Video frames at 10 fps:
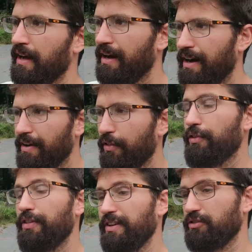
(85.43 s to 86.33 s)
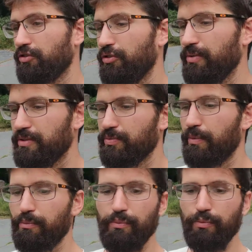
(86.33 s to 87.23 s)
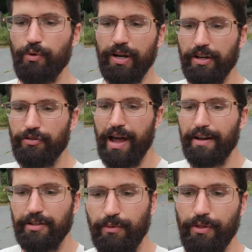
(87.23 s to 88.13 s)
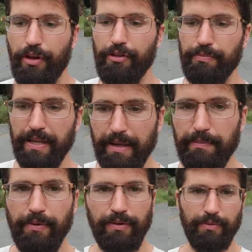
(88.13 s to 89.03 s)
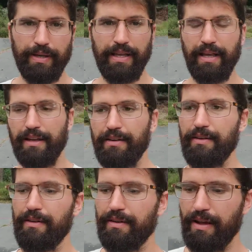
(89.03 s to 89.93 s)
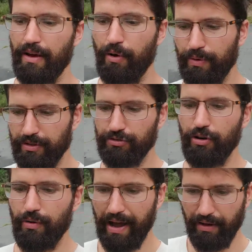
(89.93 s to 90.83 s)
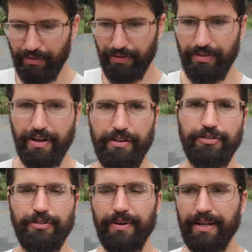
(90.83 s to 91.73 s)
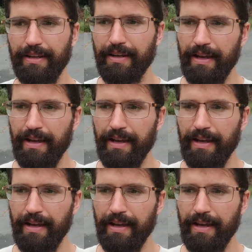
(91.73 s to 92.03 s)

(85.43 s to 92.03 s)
Another thing too is when we're interacting with other people, we can't always know how they're doing.